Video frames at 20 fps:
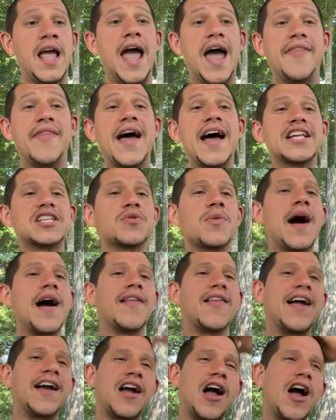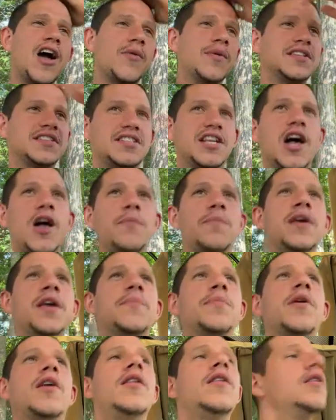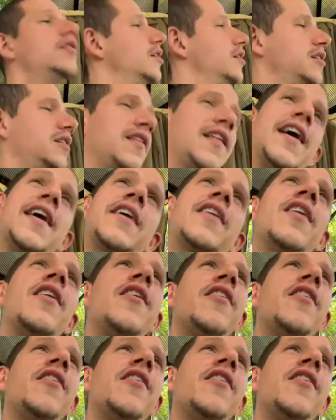And that's why, like, I always tell people, like,